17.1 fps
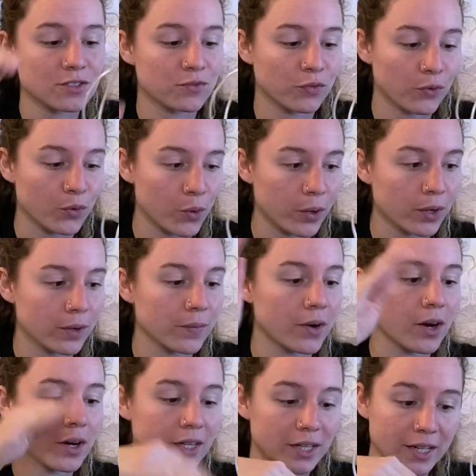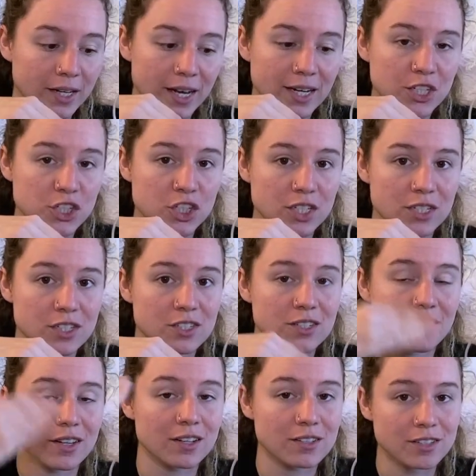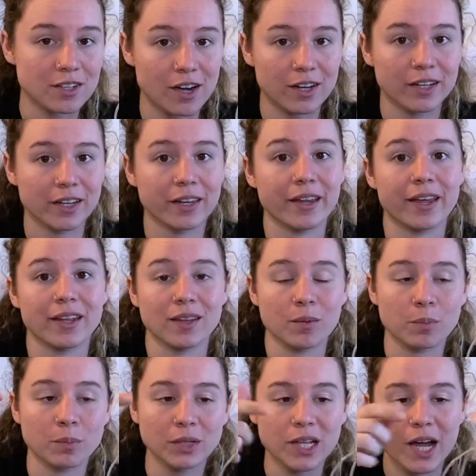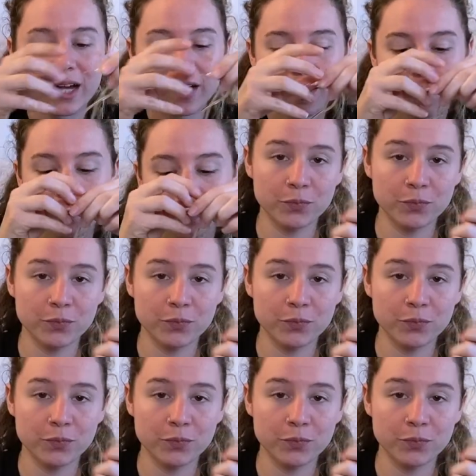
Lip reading: for our connections to the socket and the plug.